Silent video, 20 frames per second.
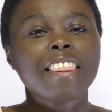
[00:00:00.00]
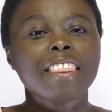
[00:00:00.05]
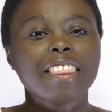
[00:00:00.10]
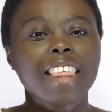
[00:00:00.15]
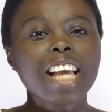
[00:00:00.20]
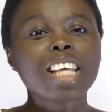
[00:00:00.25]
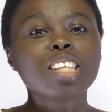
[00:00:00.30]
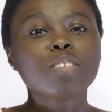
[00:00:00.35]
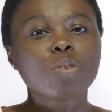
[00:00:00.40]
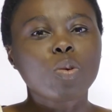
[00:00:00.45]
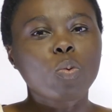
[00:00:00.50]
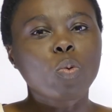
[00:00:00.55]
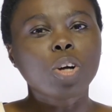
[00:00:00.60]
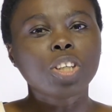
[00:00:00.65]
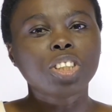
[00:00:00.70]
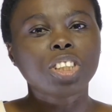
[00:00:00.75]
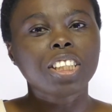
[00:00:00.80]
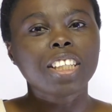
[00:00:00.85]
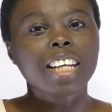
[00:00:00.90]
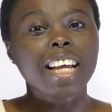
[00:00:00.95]
Thanks for
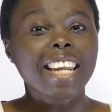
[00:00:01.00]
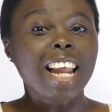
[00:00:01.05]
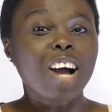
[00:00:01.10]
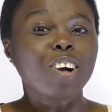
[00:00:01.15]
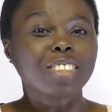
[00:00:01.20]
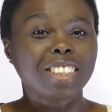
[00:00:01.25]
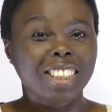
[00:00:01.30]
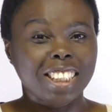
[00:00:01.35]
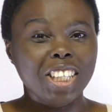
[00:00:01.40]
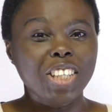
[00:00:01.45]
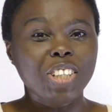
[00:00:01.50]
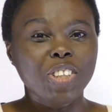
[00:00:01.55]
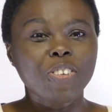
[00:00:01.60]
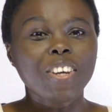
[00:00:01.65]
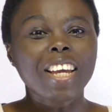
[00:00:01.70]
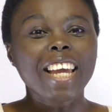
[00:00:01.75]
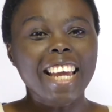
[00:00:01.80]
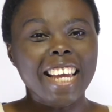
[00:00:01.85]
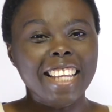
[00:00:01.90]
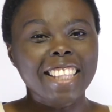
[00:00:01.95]
watching and I'll see you
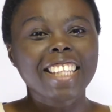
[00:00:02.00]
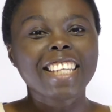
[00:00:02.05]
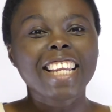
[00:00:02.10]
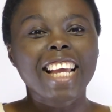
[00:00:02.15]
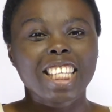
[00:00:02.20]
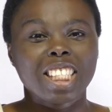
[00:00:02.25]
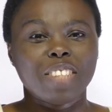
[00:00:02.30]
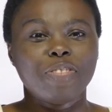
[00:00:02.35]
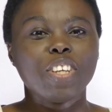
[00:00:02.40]
in the next